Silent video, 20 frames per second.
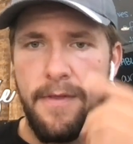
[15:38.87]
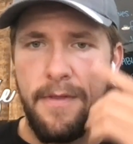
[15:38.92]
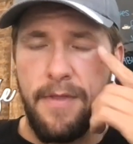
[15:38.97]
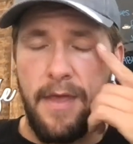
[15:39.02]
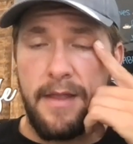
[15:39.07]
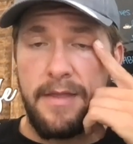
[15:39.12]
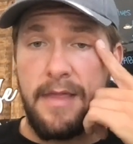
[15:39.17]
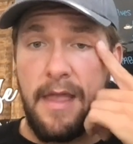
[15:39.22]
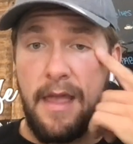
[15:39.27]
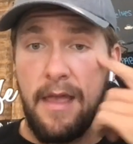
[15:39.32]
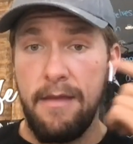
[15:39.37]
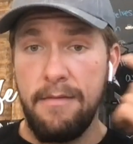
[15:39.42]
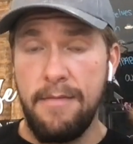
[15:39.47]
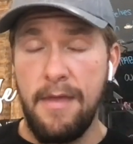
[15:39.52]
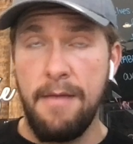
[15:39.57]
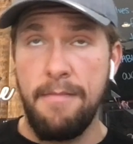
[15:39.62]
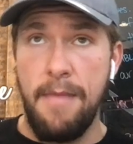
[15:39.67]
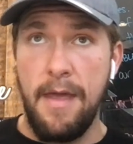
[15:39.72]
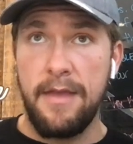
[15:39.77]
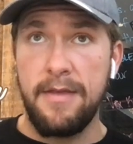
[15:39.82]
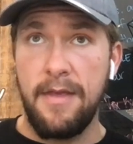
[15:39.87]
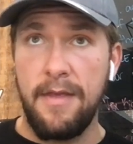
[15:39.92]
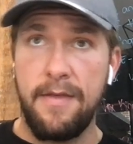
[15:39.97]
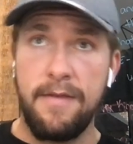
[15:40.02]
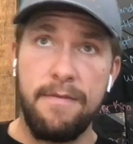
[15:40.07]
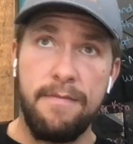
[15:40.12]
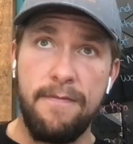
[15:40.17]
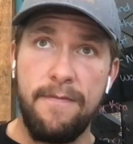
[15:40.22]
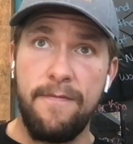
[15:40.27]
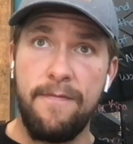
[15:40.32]
It makes
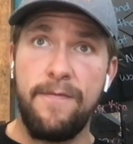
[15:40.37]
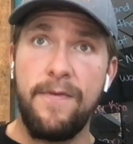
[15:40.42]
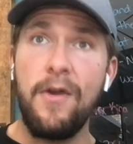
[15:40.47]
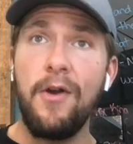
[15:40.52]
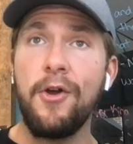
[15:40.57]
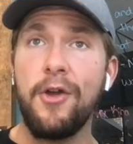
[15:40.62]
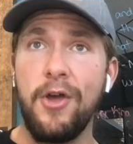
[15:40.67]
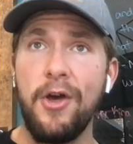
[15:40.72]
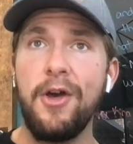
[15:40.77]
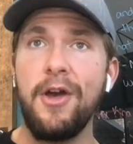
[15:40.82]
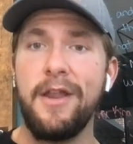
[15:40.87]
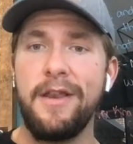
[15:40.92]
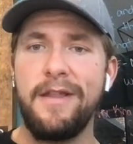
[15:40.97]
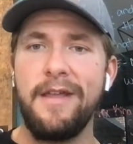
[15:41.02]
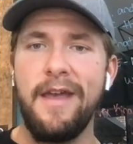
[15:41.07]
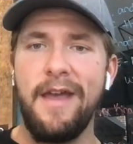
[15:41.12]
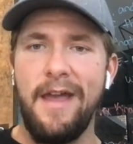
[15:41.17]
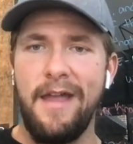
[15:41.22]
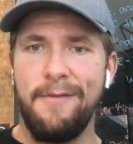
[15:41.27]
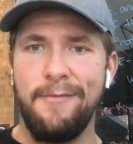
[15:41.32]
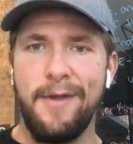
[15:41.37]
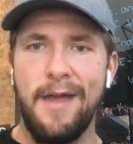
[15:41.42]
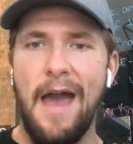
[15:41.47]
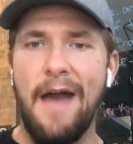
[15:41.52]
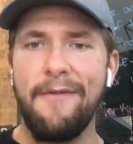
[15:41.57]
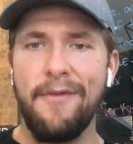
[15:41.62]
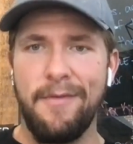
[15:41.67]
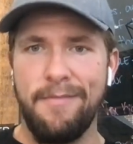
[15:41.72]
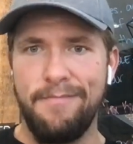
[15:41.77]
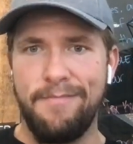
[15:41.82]
us feel good, and we
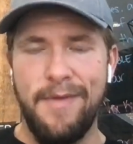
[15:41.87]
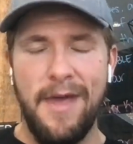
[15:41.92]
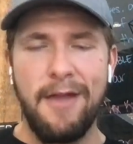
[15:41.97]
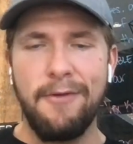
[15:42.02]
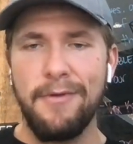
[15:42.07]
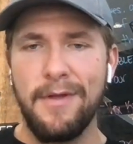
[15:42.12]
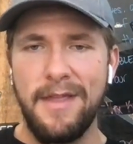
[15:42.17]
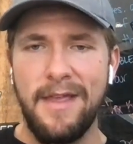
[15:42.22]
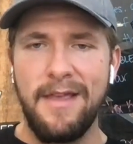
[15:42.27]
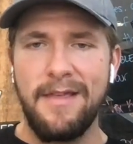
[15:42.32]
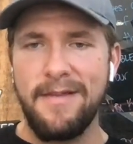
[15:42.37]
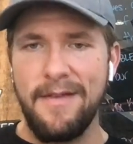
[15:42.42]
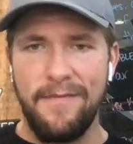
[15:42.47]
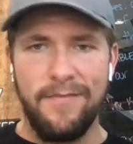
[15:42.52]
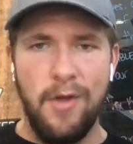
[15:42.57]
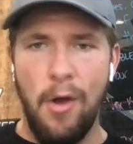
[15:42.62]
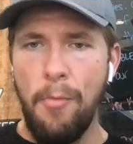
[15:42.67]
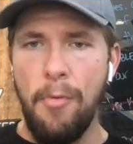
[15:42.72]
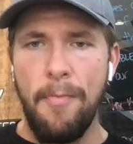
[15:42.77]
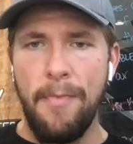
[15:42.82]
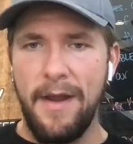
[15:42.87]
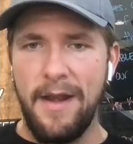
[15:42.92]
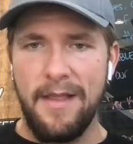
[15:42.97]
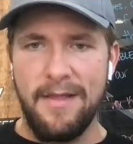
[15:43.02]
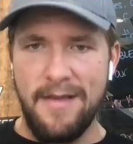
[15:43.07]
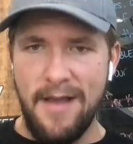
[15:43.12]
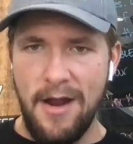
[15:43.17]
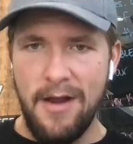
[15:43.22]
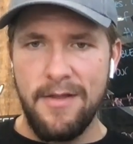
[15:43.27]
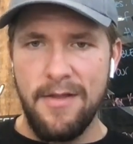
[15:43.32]
have a big release of dopamine and
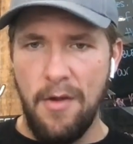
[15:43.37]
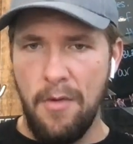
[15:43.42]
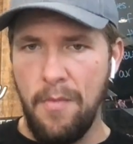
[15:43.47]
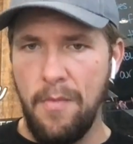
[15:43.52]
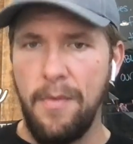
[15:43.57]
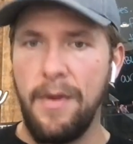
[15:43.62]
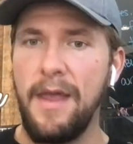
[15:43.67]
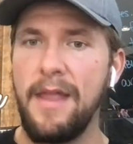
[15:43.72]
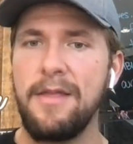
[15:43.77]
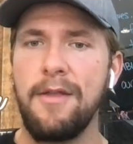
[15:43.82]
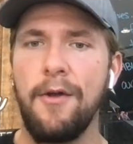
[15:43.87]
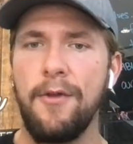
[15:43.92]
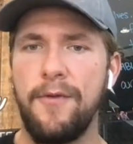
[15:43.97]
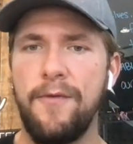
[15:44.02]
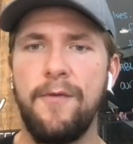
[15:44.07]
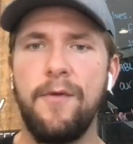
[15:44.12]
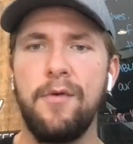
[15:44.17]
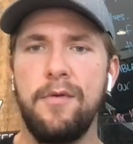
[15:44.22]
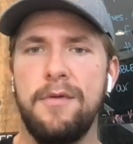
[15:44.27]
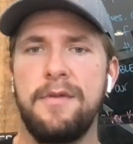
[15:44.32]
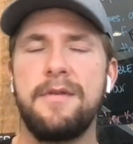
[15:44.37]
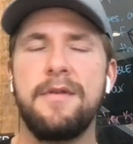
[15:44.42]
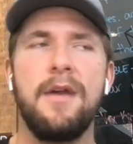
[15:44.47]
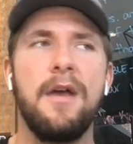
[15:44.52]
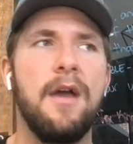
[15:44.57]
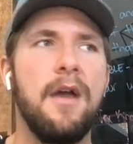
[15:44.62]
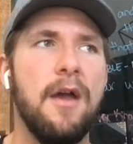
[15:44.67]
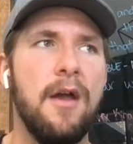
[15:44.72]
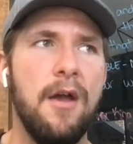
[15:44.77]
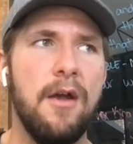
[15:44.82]
serotonin when we eat those foods,
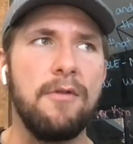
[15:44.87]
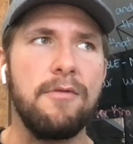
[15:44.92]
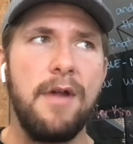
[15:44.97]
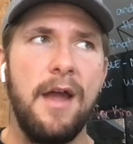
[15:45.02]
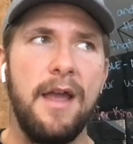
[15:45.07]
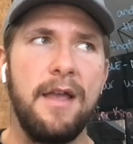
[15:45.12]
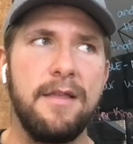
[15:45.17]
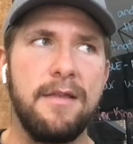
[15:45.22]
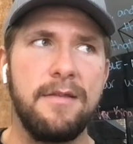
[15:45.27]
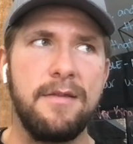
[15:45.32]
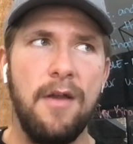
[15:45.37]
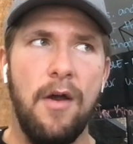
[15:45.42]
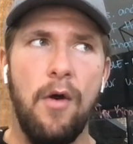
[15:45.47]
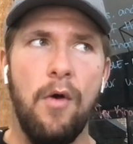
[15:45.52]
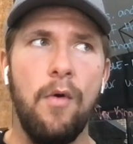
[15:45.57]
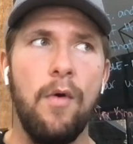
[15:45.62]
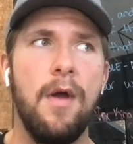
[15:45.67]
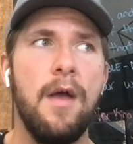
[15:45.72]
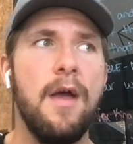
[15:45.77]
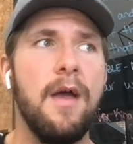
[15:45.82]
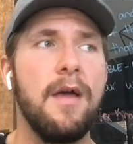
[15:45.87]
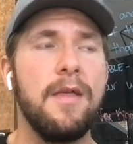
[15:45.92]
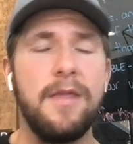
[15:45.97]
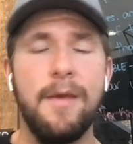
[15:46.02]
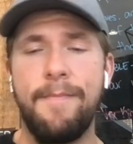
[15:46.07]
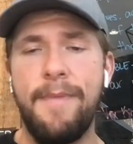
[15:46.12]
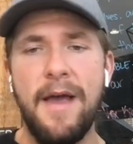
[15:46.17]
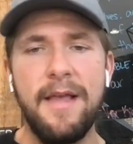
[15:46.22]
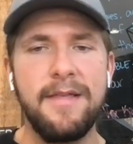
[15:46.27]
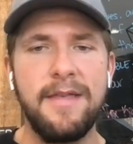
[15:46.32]
right? So the
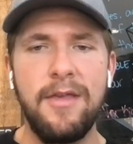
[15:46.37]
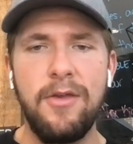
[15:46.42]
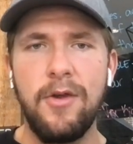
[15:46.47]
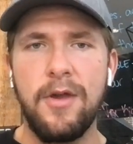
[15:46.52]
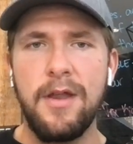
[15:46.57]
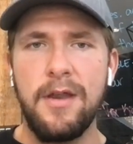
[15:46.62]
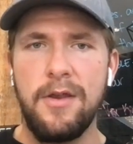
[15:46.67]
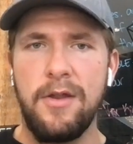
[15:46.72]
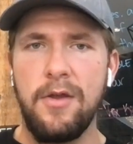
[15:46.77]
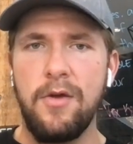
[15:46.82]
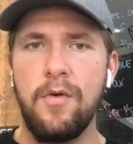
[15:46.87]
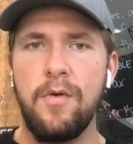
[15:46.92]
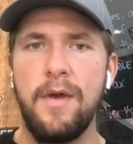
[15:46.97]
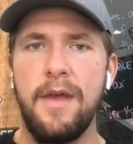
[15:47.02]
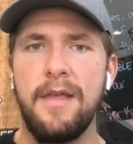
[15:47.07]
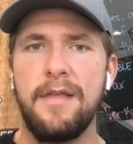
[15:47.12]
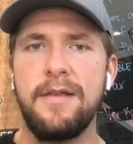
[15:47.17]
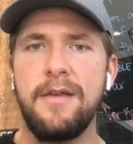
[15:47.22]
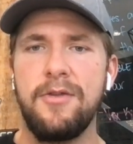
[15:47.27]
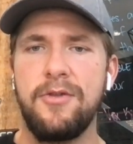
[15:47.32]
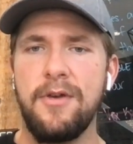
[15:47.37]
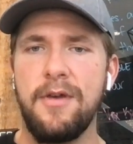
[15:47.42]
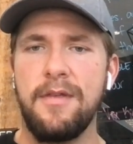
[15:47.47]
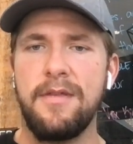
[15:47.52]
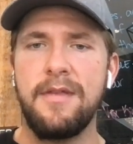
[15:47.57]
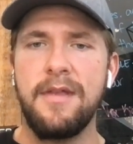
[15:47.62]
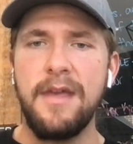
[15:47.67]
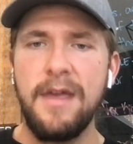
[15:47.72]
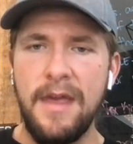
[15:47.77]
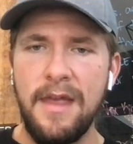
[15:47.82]
best thing you can do is to
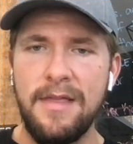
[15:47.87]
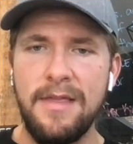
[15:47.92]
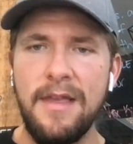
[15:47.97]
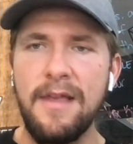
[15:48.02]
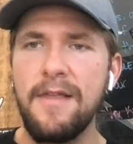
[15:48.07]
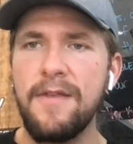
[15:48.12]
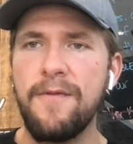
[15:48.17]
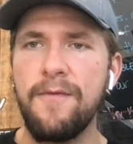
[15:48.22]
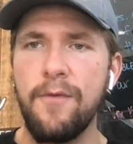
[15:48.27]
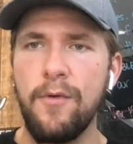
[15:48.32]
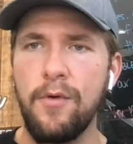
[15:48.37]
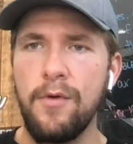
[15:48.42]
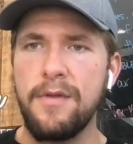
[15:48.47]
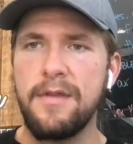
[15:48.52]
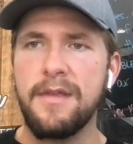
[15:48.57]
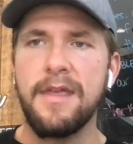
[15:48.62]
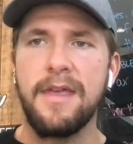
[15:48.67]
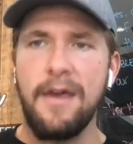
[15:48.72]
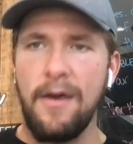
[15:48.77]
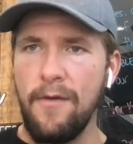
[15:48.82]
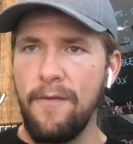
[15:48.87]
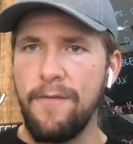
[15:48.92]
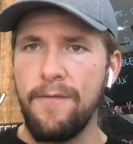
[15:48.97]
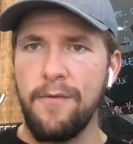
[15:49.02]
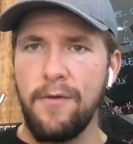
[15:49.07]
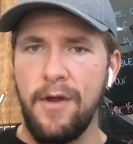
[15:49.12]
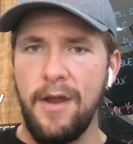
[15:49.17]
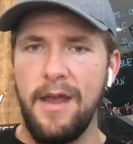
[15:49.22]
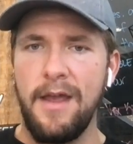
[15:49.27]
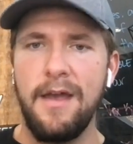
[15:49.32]
just eat these foods
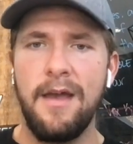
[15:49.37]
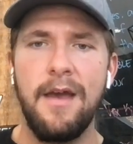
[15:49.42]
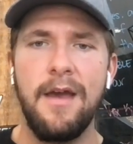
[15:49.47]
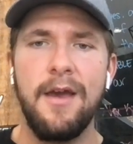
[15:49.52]
guilt-free,